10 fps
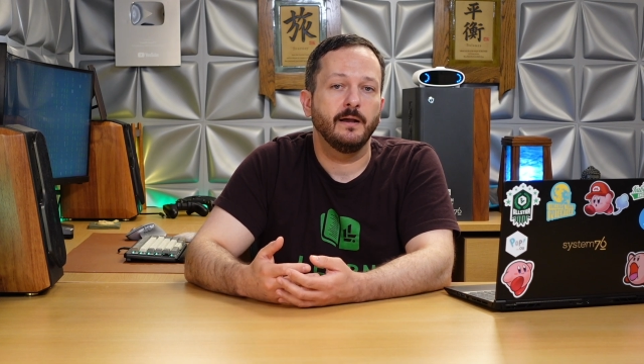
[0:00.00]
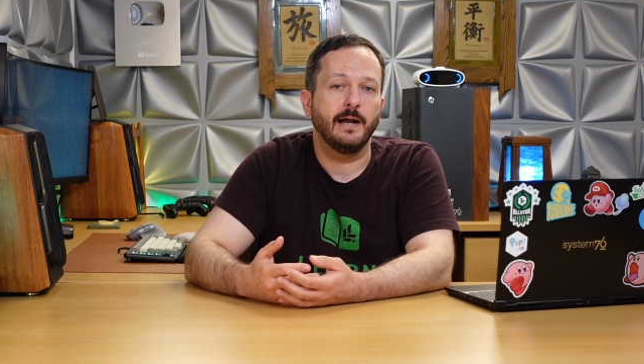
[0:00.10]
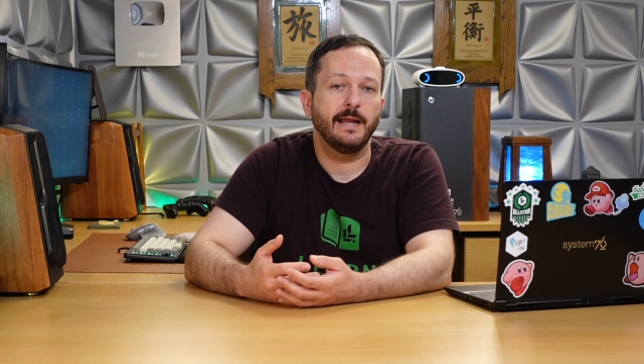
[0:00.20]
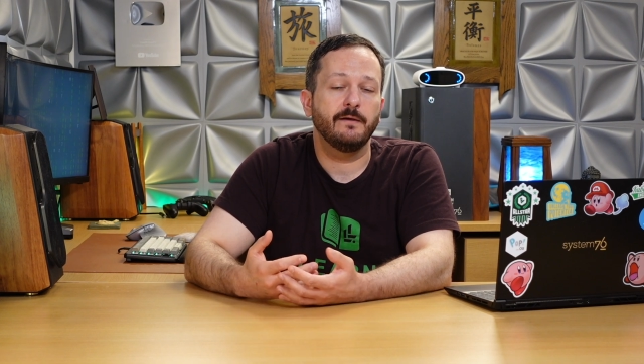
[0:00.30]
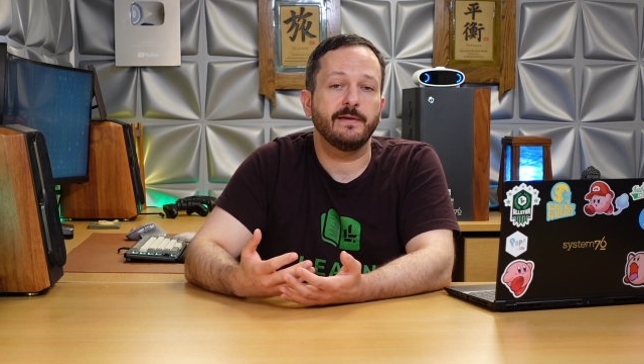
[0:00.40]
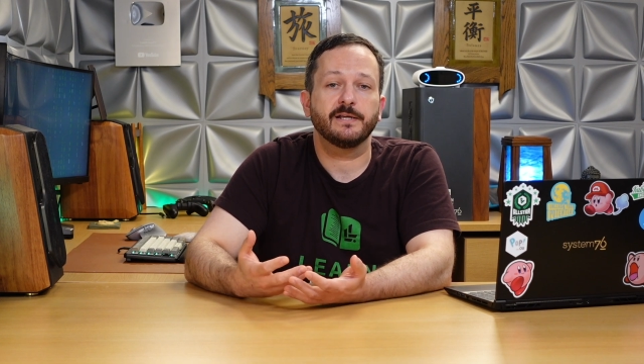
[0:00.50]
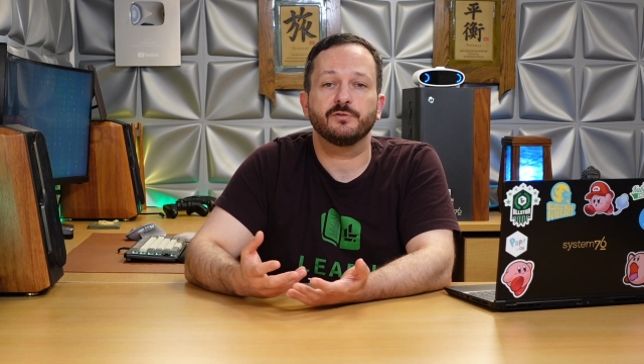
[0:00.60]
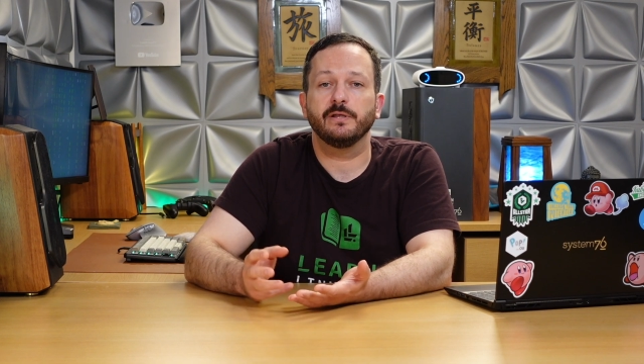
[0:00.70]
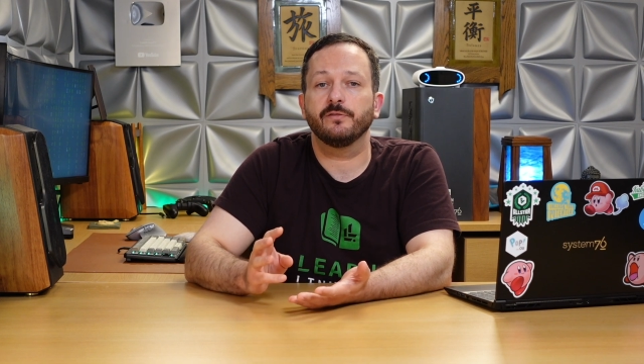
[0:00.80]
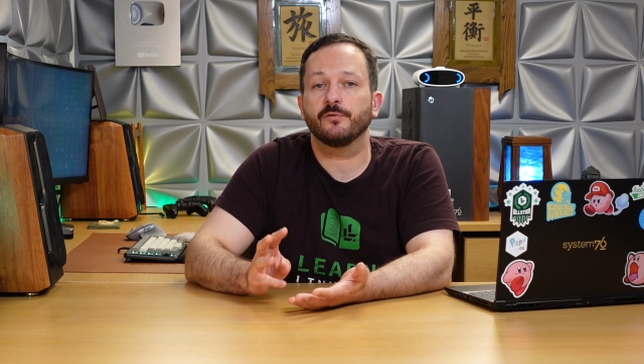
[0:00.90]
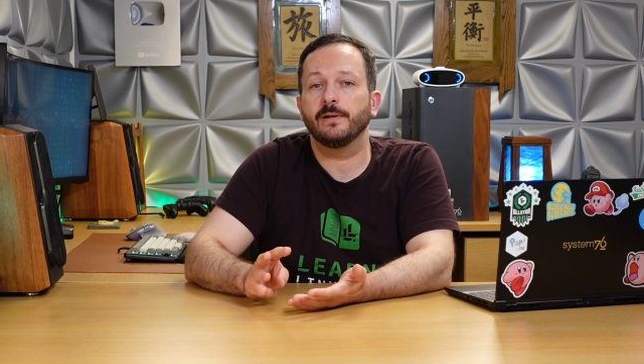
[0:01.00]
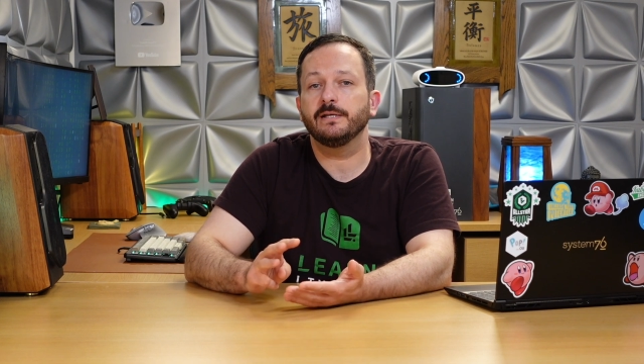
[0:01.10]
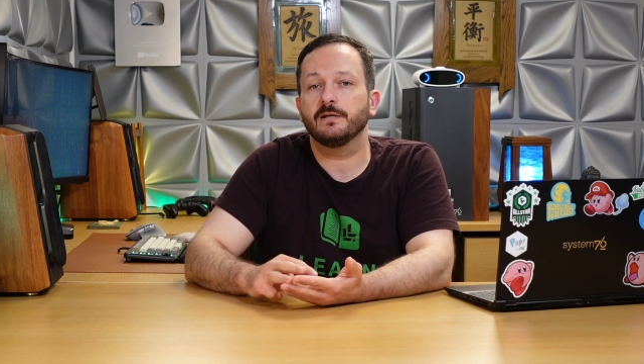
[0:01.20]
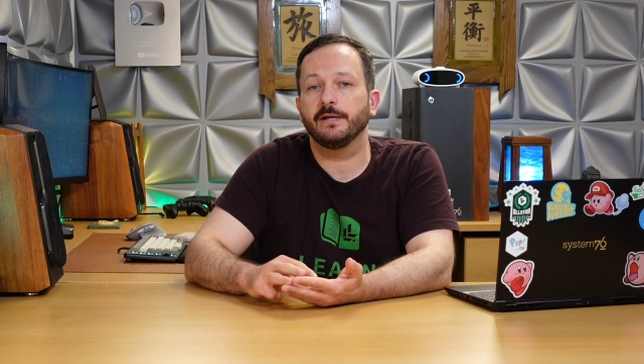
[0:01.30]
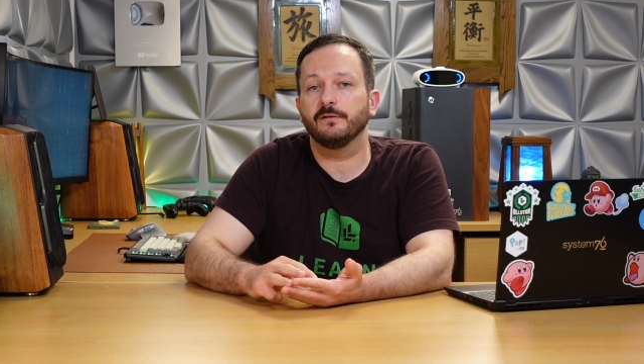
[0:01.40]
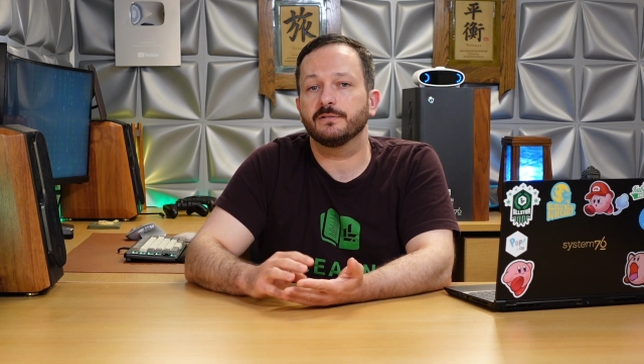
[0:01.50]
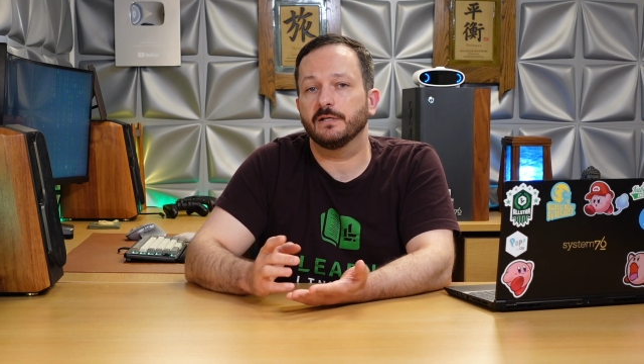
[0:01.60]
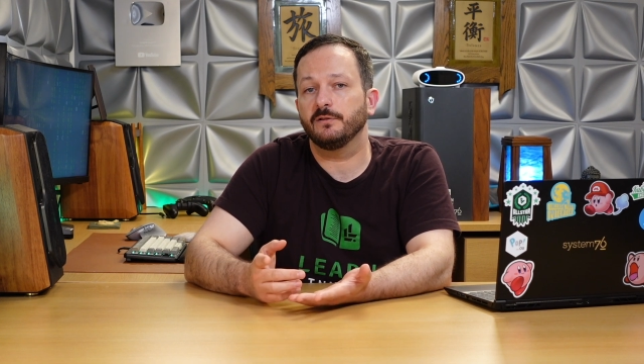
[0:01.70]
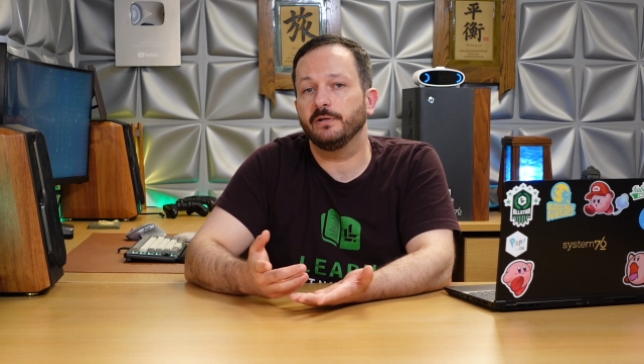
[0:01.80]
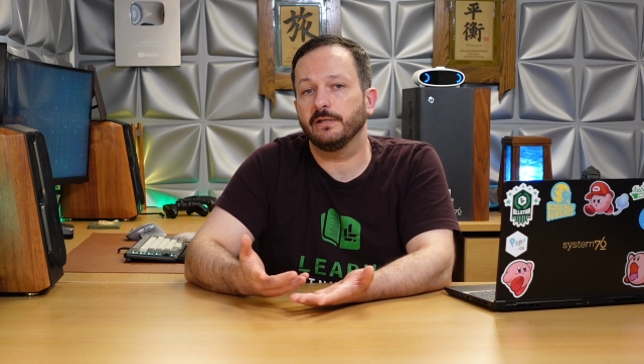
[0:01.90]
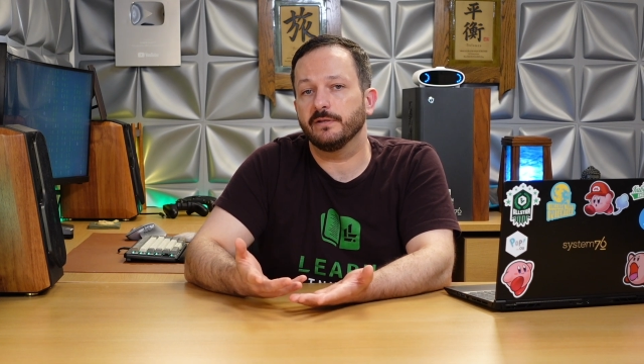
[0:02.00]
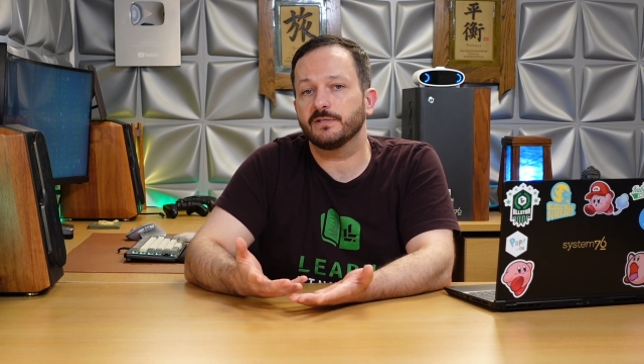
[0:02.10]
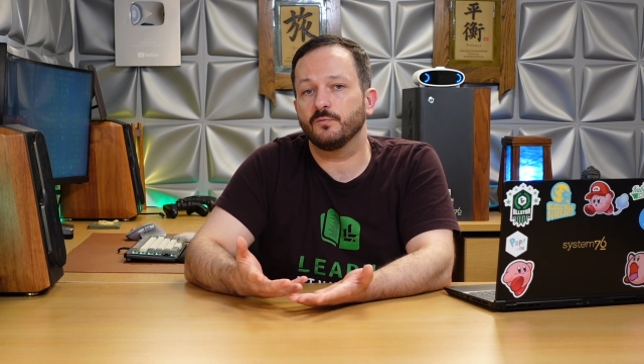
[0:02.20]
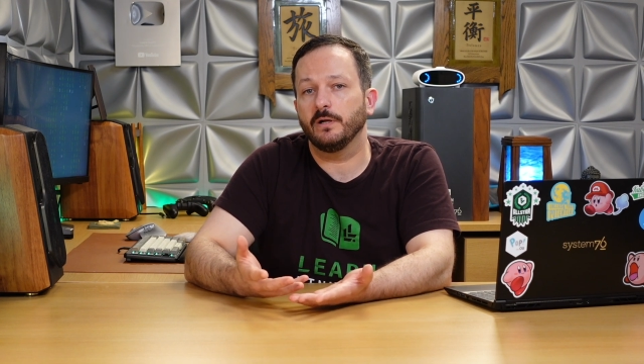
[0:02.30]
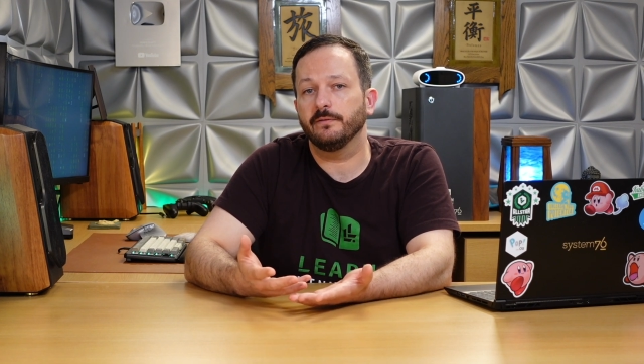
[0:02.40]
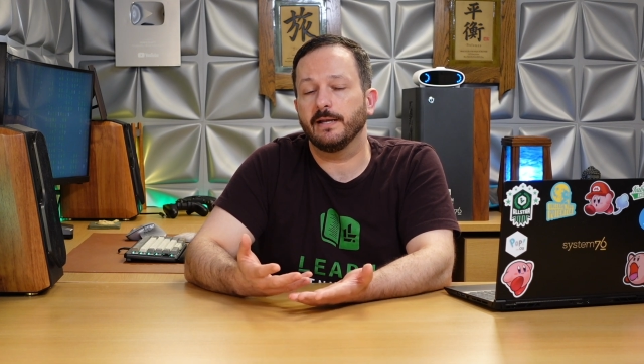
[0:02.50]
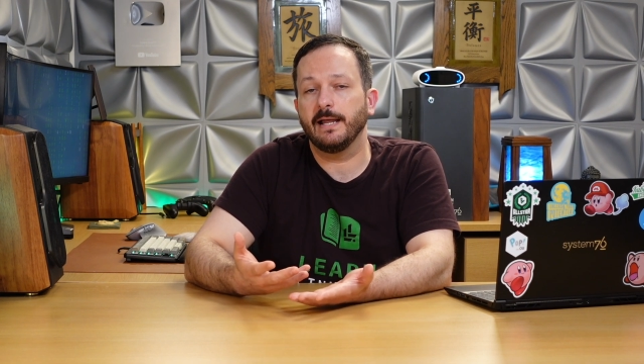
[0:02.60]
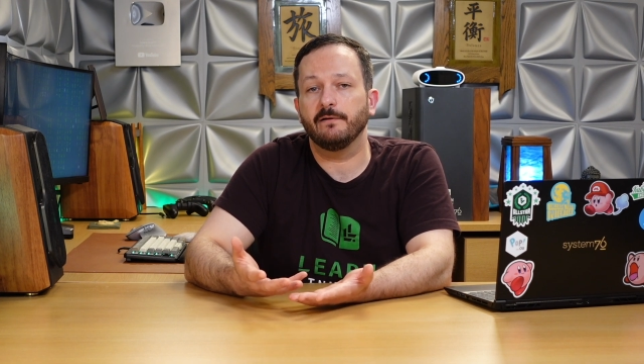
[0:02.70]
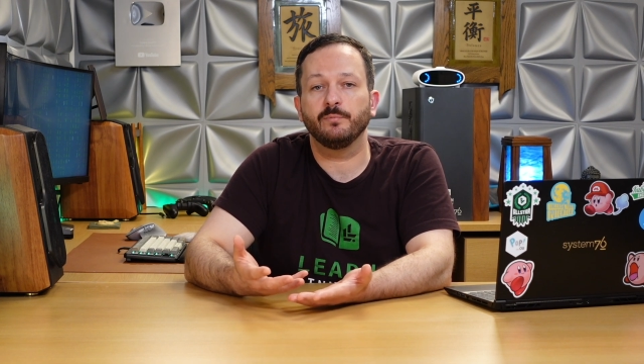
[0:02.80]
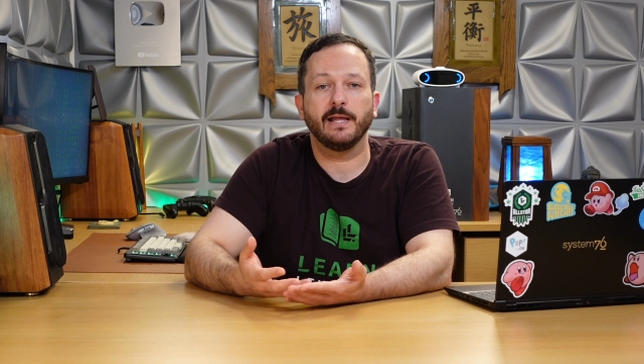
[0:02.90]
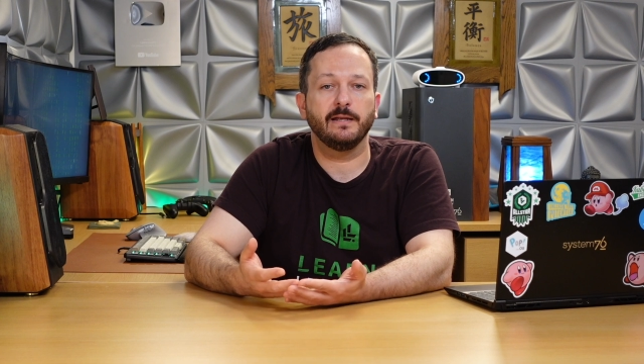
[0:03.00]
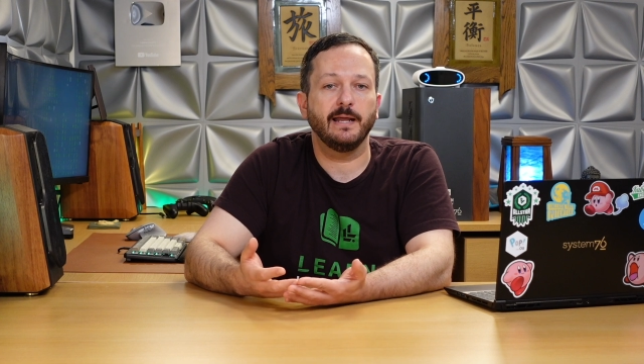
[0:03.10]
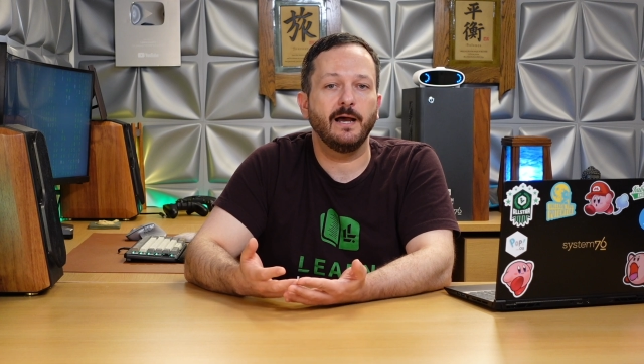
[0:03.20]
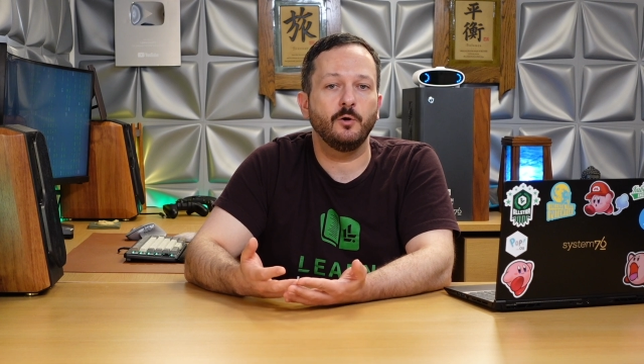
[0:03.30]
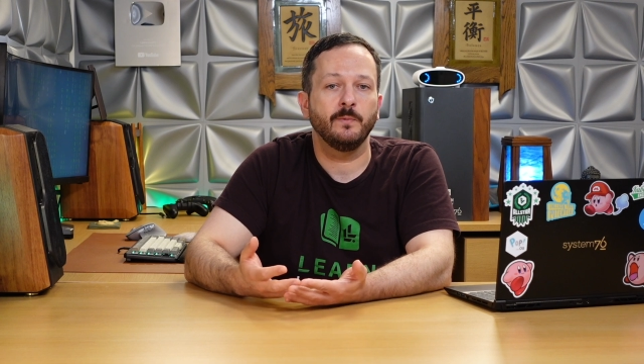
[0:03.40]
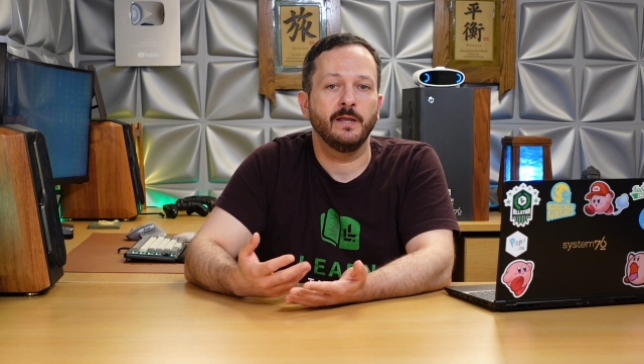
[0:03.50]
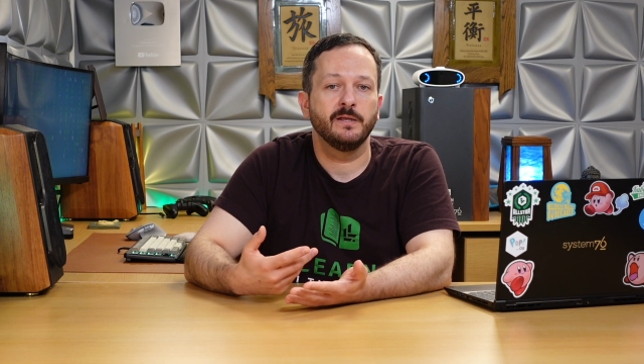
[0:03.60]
I have actually 3 titles, including this one, that I have planned out.